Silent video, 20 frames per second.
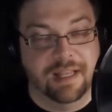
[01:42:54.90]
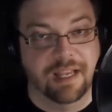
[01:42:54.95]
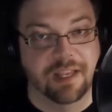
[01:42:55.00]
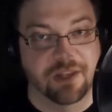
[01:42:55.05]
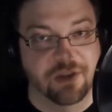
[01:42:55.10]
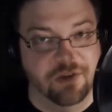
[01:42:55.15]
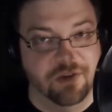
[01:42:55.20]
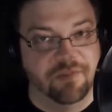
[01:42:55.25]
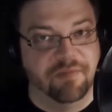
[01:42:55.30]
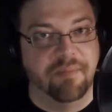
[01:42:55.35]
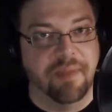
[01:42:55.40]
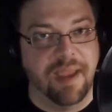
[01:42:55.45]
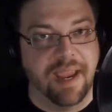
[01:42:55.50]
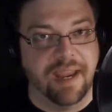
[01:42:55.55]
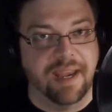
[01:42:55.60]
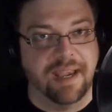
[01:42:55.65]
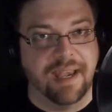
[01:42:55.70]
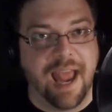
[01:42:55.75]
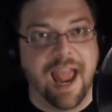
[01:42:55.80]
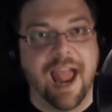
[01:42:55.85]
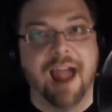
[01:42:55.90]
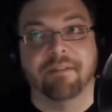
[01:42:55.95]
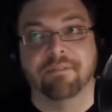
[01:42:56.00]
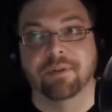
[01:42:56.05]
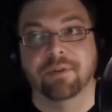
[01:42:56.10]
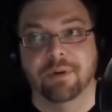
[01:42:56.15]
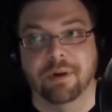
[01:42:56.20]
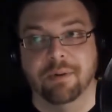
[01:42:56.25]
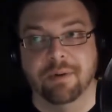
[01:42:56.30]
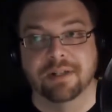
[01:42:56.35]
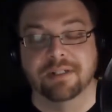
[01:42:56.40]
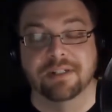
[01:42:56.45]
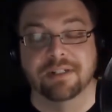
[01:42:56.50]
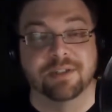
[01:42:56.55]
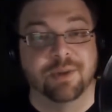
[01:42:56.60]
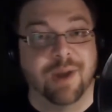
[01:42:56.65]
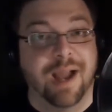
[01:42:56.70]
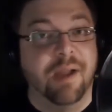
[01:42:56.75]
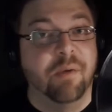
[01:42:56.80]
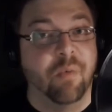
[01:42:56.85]
that you've made after I watched this.
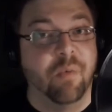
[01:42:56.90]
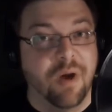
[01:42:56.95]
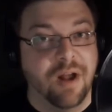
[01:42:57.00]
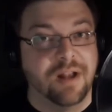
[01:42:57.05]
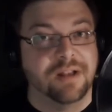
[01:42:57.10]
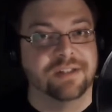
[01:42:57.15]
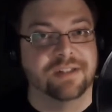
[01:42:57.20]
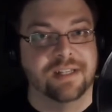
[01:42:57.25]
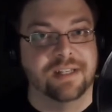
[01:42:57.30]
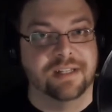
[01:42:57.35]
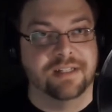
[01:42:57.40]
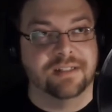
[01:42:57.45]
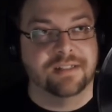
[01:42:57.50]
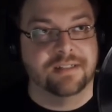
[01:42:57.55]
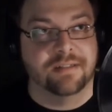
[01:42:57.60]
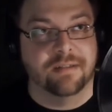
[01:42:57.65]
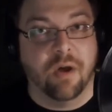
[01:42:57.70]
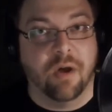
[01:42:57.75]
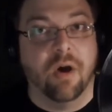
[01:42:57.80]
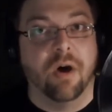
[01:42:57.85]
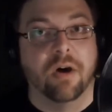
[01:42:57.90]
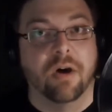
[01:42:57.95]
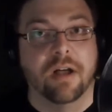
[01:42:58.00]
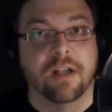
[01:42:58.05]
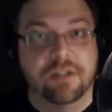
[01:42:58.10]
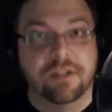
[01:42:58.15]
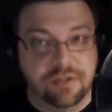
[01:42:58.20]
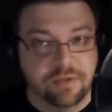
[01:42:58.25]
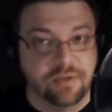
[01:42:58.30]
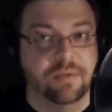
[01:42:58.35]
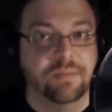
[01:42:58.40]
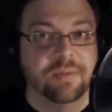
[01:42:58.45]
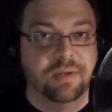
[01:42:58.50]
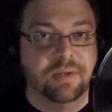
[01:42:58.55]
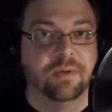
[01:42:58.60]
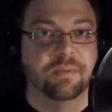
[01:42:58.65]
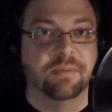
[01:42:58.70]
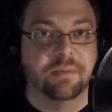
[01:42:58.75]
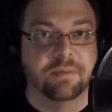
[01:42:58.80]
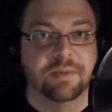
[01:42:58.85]
So I watched this all assuming
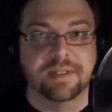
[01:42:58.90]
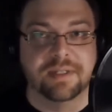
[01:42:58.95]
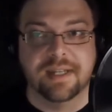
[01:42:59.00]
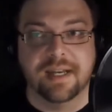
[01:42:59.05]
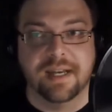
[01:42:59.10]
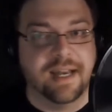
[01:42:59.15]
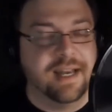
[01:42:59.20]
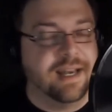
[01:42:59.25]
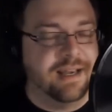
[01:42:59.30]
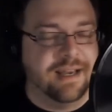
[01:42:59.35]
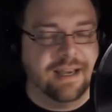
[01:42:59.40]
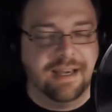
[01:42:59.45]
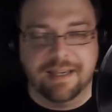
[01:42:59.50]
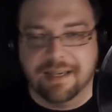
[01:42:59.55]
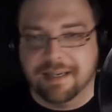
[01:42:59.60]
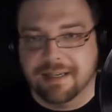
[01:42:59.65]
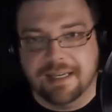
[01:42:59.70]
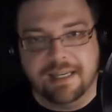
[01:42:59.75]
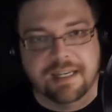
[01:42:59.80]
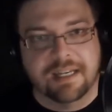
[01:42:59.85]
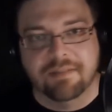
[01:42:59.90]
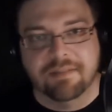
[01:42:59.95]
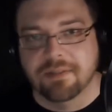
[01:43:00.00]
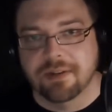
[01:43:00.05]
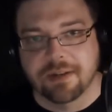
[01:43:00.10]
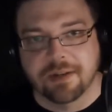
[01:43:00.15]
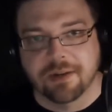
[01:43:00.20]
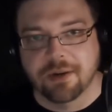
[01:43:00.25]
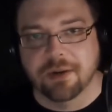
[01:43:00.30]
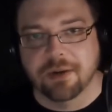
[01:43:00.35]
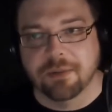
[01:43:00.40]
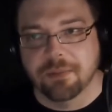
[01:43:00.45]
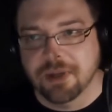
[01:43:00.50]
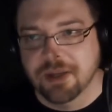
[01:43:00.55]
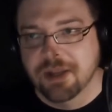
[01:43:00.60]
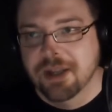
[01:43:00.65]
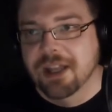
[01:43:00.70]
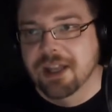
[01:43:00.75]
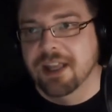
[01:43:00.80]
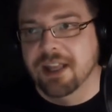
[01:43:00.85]
Norman was dead. It, it didn't even occur to
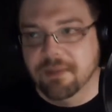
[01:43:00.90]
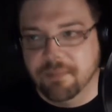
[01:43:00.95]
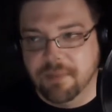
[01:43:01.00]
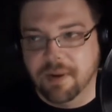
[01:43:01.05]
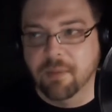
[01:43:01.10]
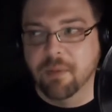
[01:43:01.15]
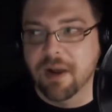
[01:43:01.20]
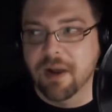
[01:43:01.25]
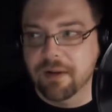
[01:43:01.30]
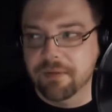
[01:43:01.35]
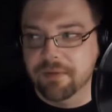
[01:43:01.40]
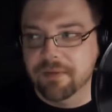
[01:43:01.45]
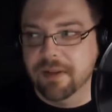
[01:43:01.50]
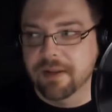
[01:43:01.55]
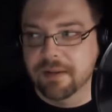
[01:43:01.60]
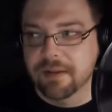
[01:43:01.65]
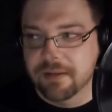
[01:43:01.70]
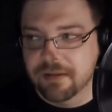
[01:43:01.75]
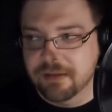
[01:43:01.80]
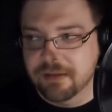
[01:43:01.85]
me. And my wife like